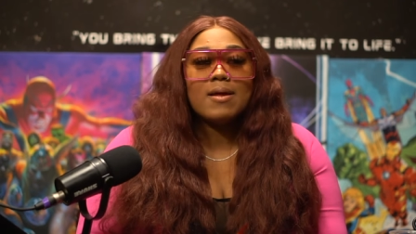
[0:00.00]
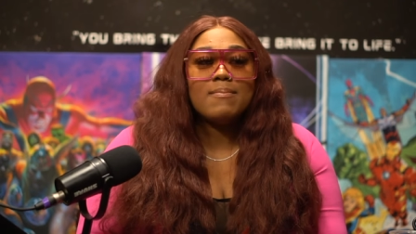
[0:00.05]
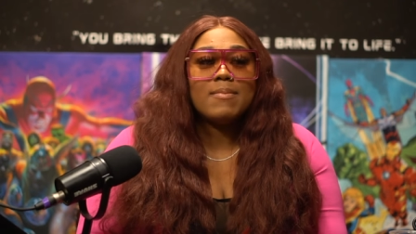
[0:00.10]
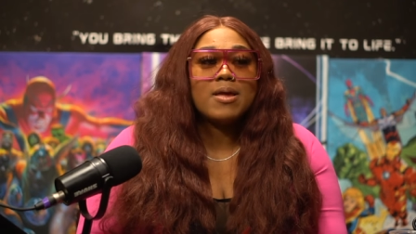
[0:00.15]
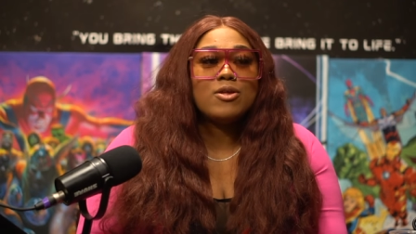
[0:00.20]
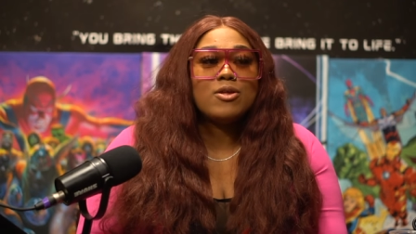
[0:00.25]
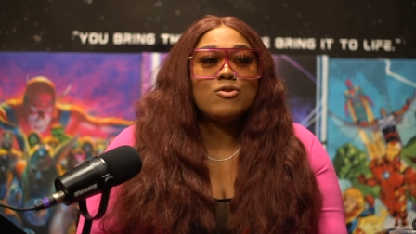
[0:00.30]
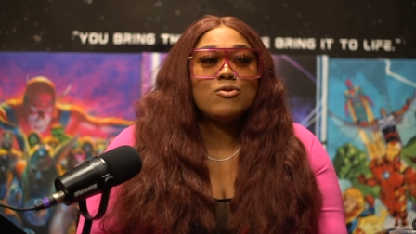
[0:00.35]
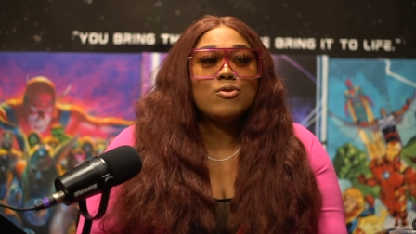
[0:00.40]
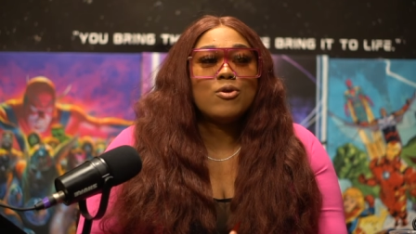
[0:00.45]
I
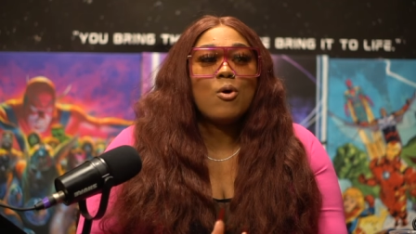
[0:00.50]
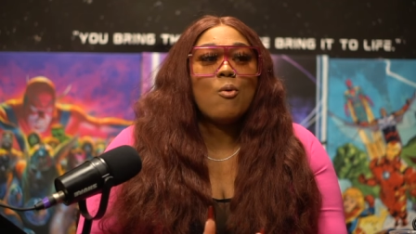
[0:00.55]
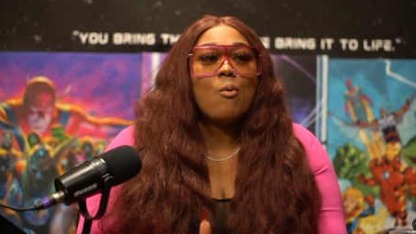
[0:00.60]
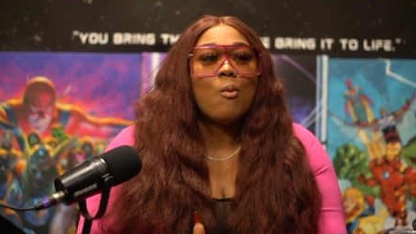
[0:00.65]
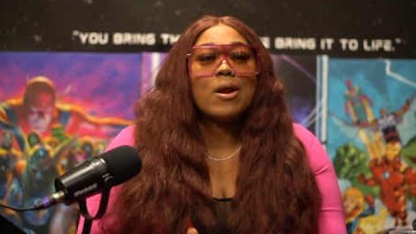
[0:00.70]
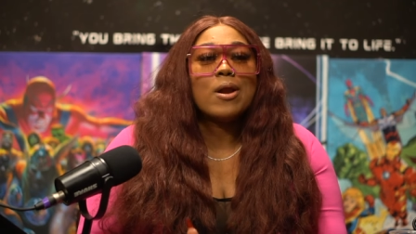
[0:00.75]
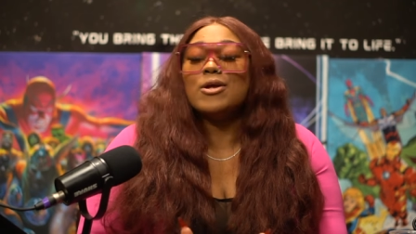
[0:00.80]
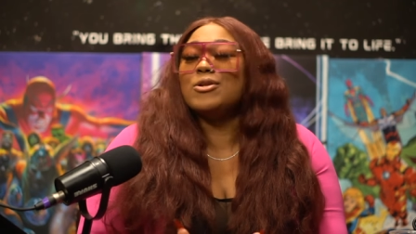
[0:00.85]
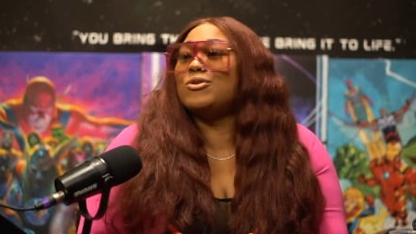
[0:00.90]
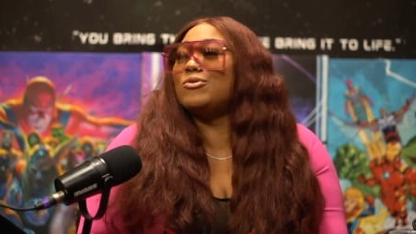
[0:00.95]
mean? You don't
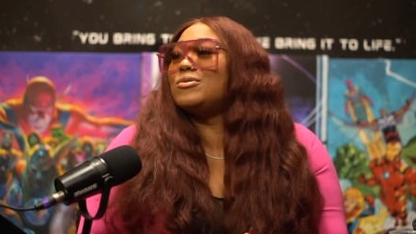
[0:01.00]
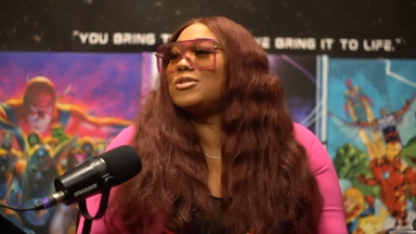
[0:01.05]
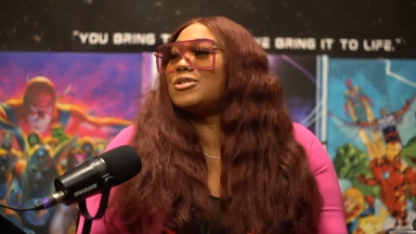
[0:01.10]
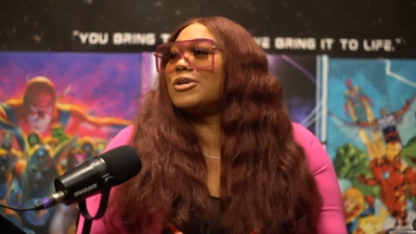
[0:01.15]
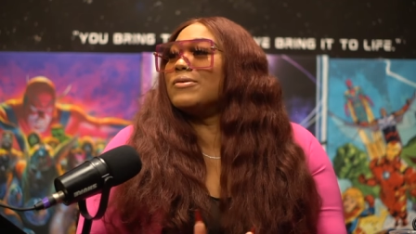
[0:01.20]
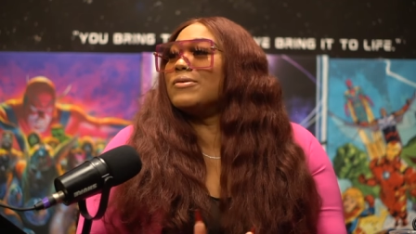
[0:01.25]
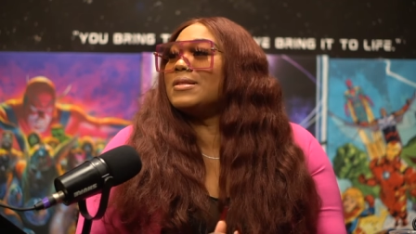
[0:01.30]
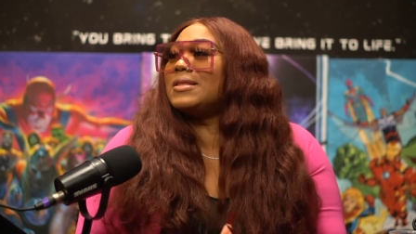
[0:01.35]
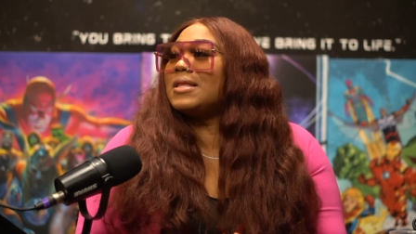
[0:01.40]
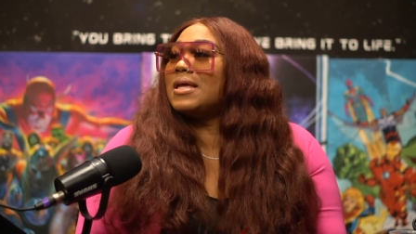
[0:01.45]
want to do
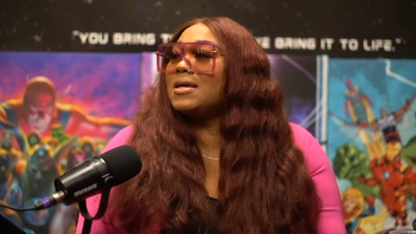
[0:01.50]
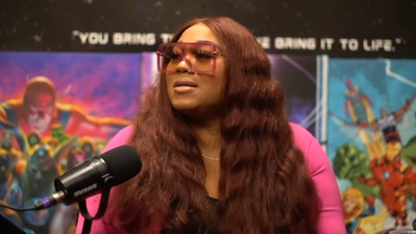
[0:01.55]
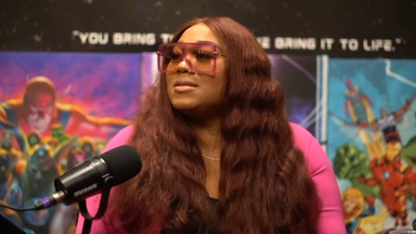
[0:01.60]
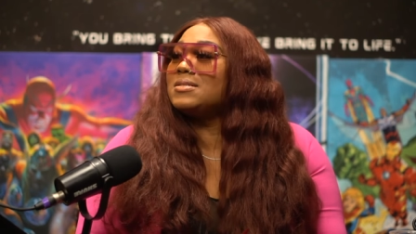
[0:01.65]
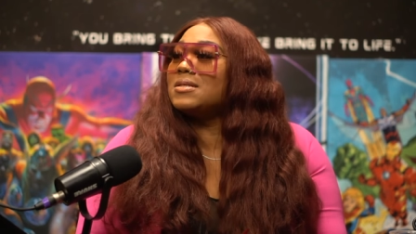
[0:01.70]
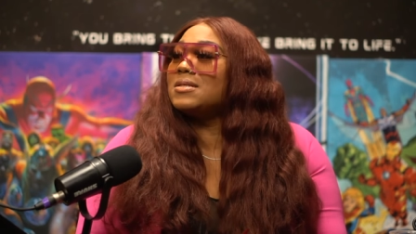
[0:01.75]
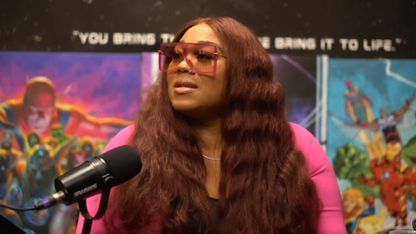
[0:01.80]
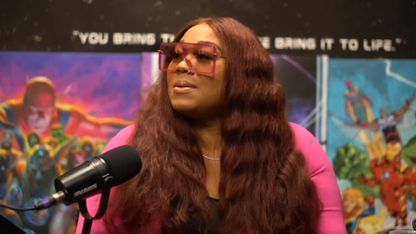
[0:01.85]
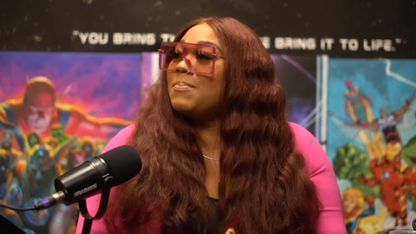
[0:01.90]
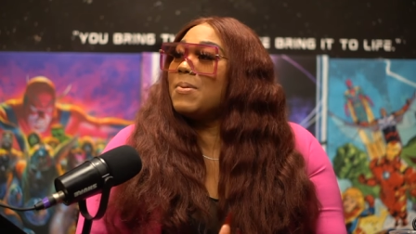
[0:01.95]
certain
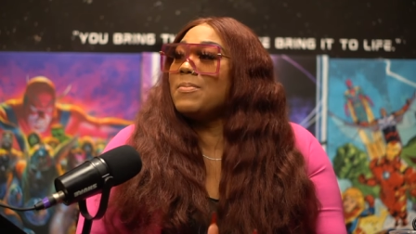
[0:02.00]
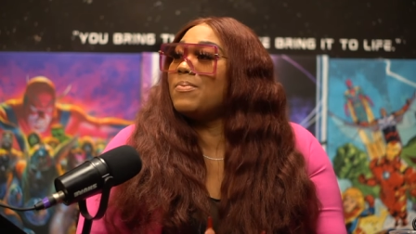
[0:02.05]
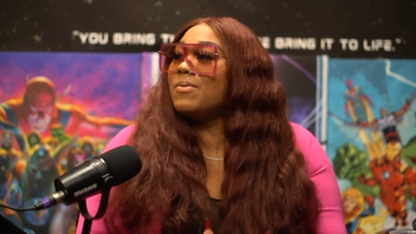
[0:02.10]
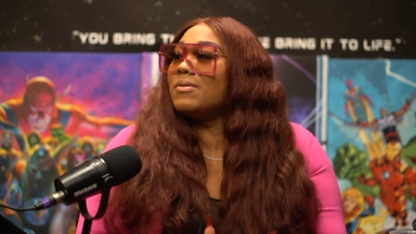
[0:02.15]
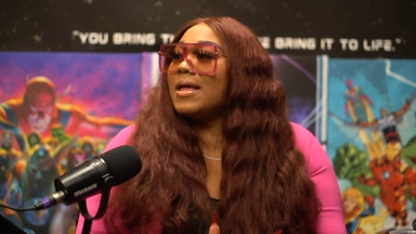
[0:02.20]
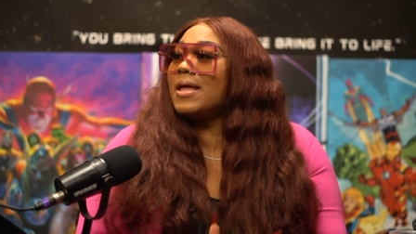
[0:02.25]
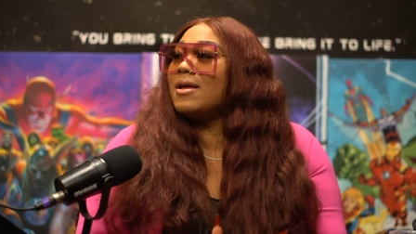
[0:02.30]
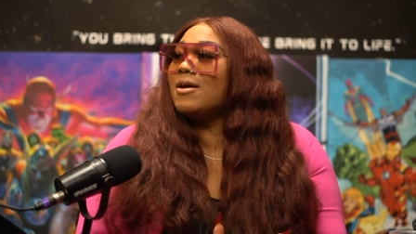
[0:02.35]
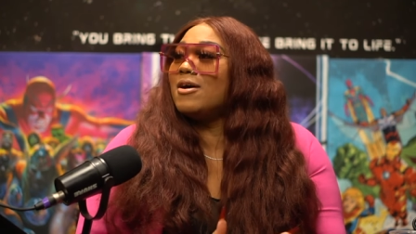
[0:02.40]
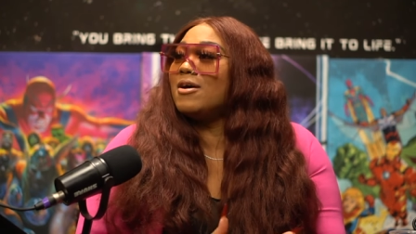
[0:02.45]
things and people
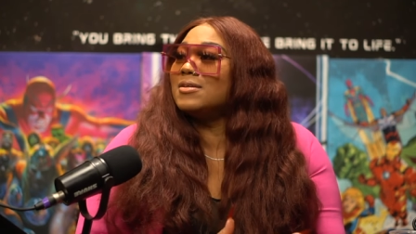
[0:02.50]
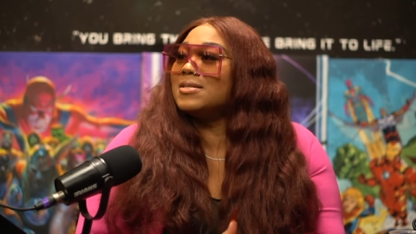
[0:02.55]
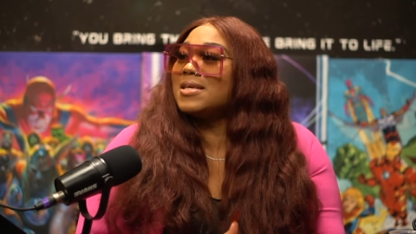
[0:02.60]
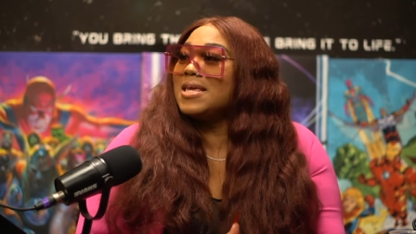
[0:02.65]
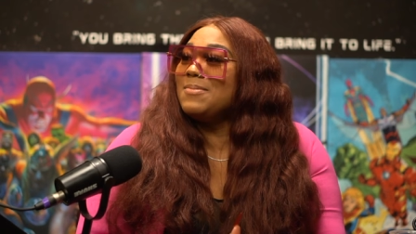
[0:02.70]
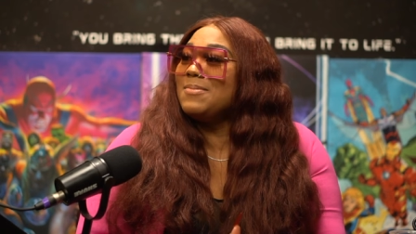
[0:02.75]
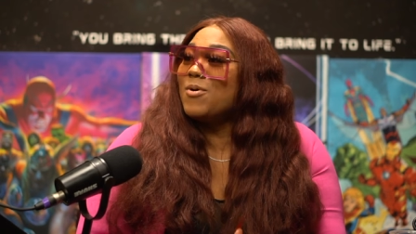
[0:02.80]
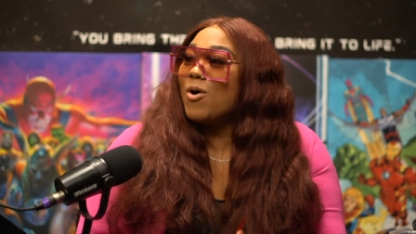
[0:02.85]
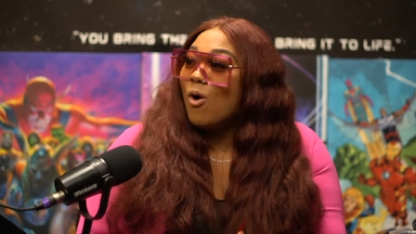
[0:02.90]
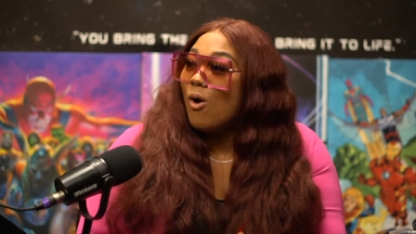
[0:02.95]
ain't going to
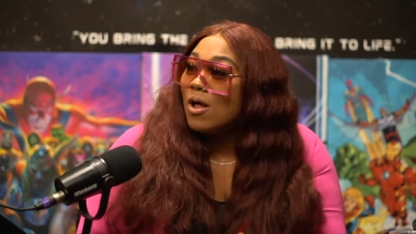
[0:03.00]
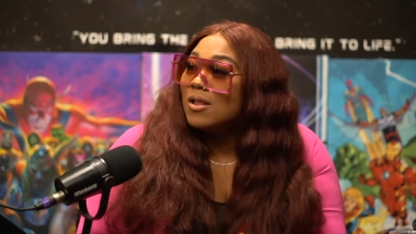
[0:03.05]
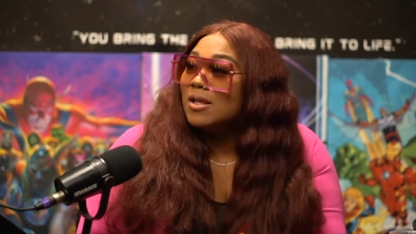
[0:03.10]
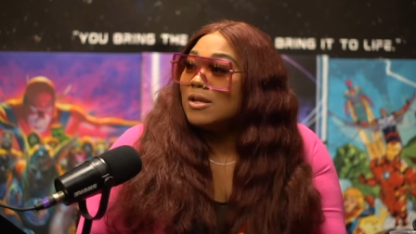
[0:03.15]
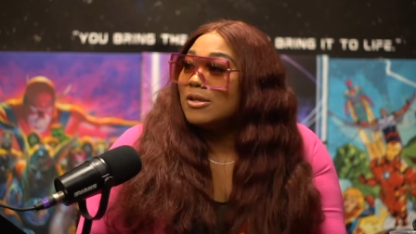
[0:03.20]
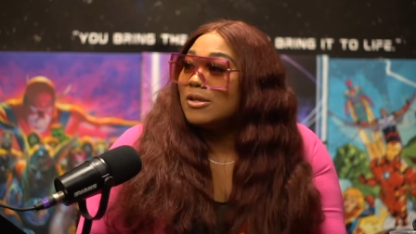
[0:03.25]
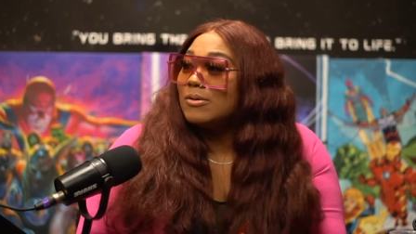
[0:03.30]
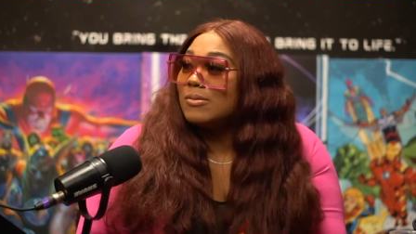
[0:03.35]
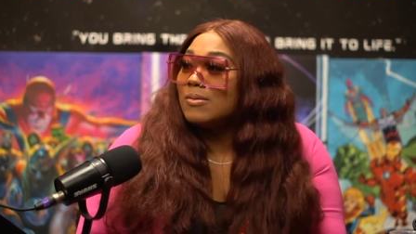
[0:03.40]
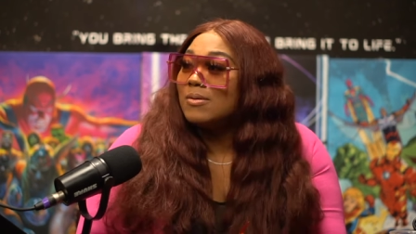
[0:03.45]
keep
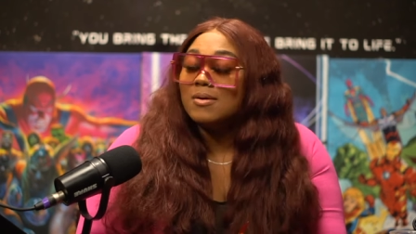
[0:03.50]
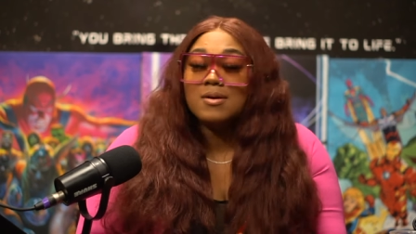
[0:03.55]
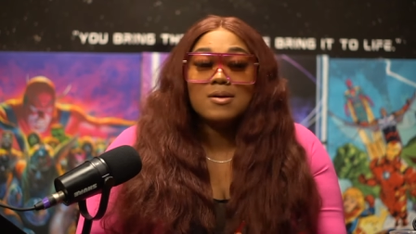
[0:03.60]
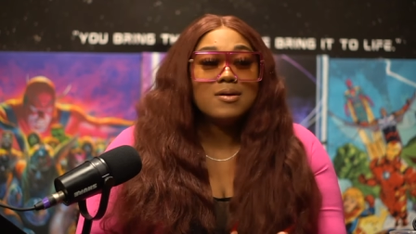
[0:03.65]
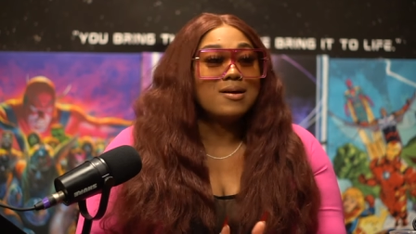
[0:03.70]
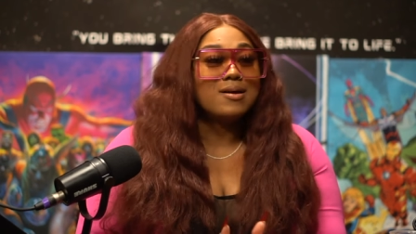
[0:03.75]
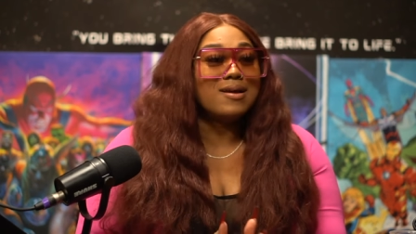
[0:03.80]
calling you. That's true.